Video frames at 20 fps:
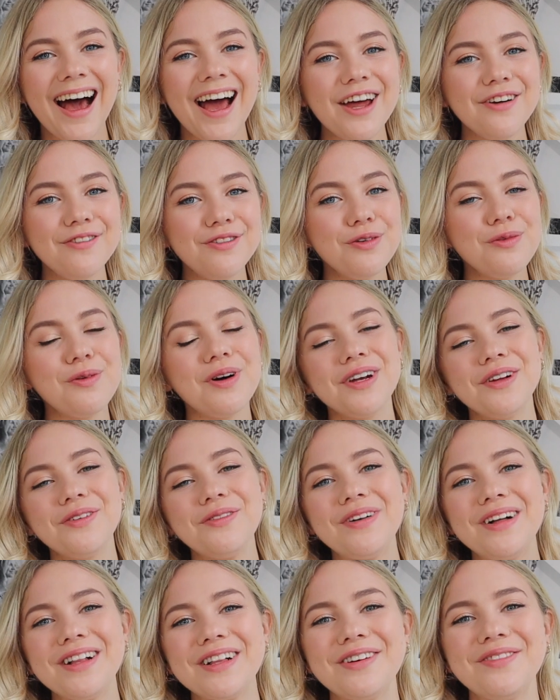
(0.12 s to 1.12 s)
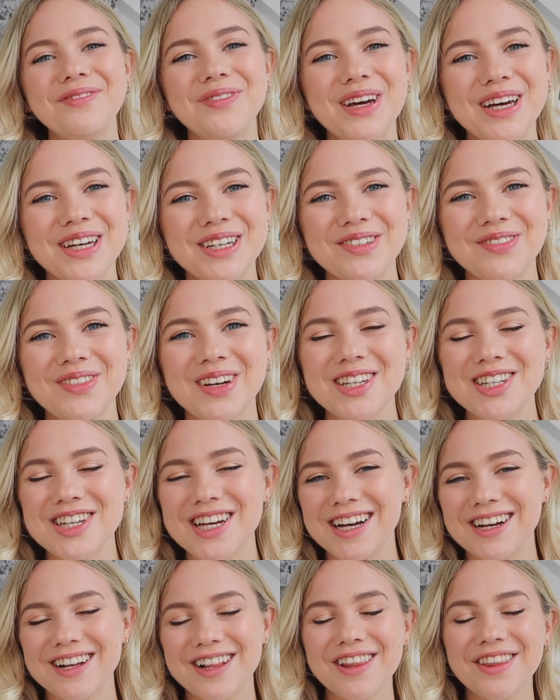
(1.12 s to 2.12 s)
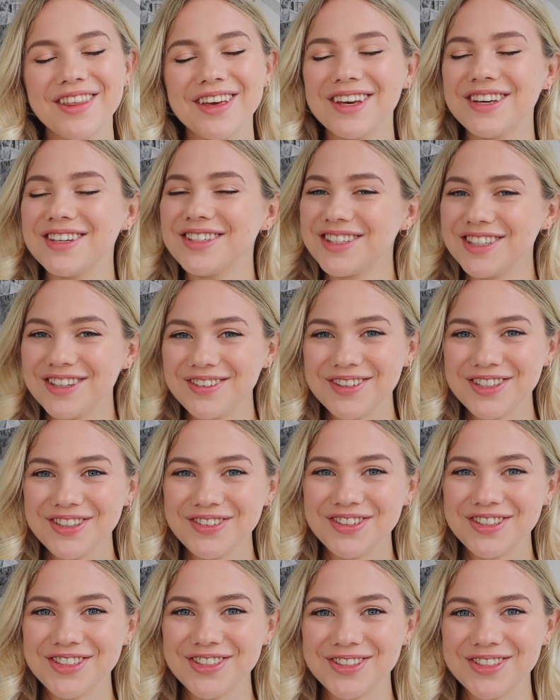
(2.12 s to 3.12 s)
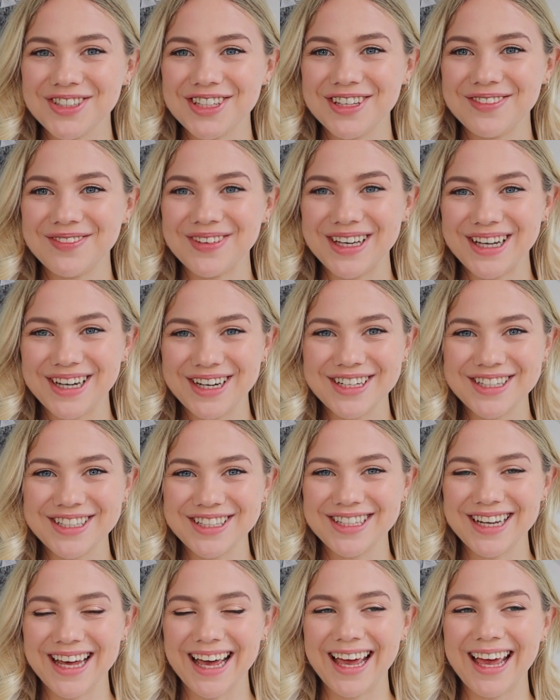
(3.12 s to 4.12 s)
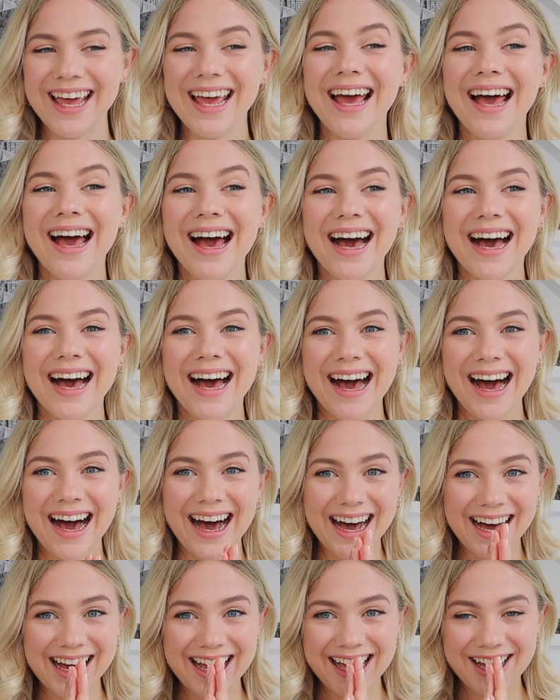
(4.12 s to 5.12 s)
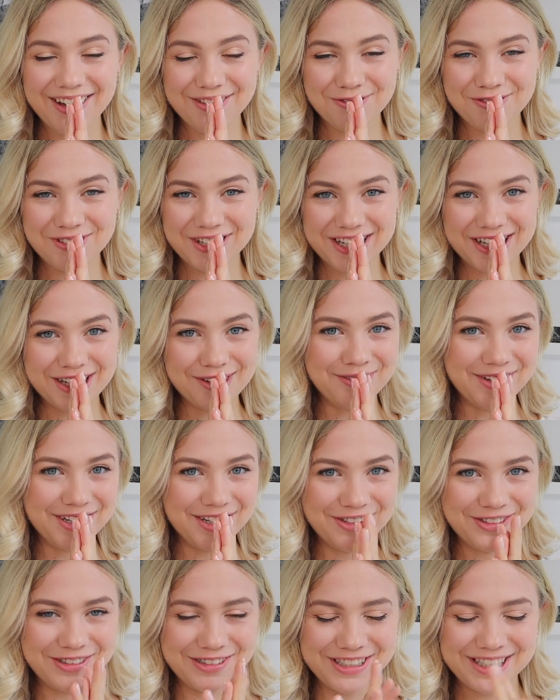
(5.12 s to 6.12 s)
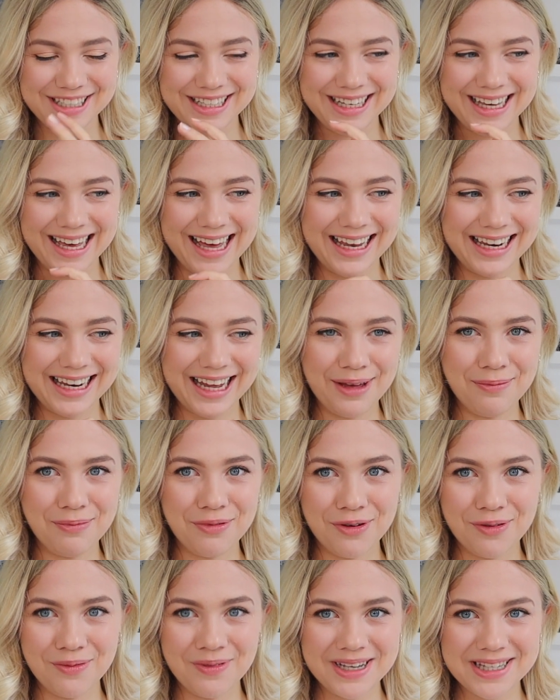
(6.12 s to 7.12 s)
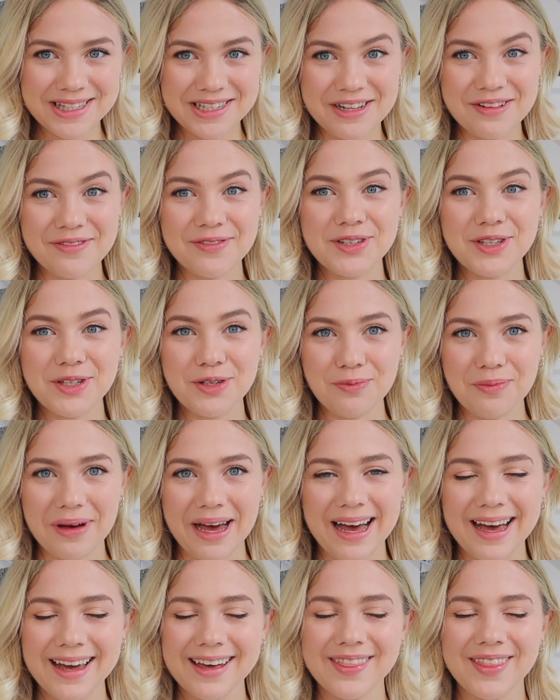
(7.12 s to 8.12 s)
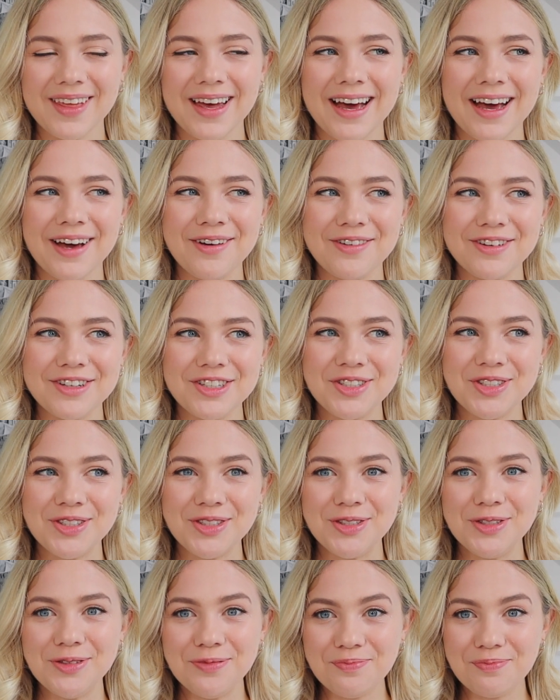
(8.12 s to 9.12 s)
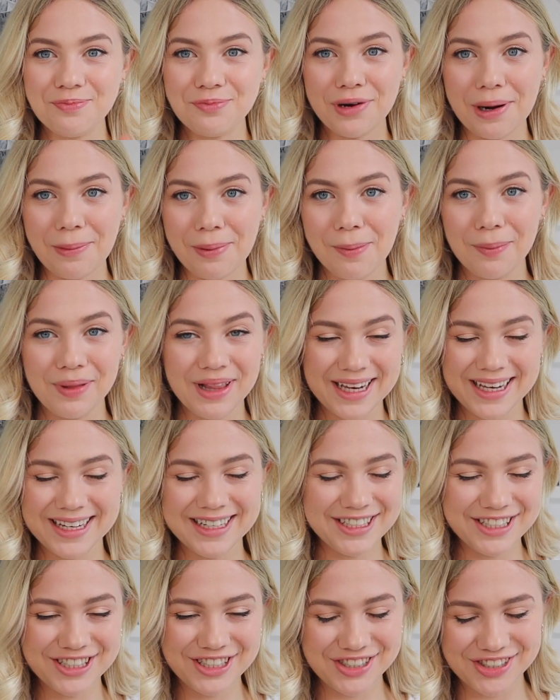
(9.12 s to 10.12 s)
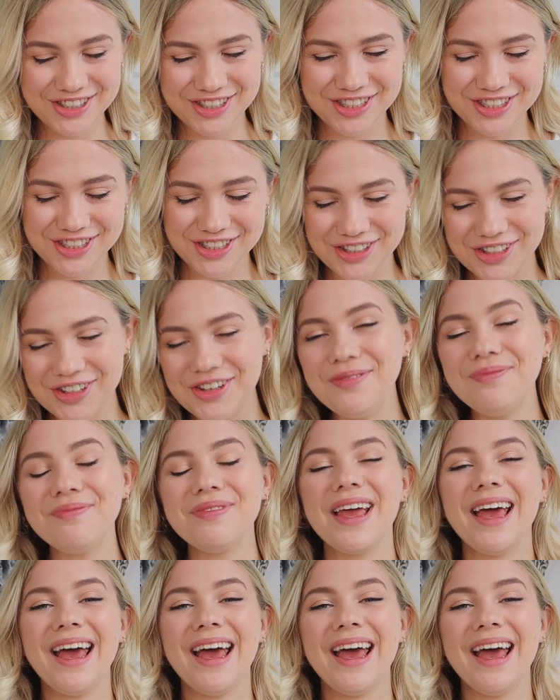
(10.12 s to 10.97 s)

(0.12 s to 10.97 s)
Hi everyone and welcome back to my channel. Thank you so much for joining me here today. I have been a bit naughty and I bought myself a new bag that I want to properly introduce you to.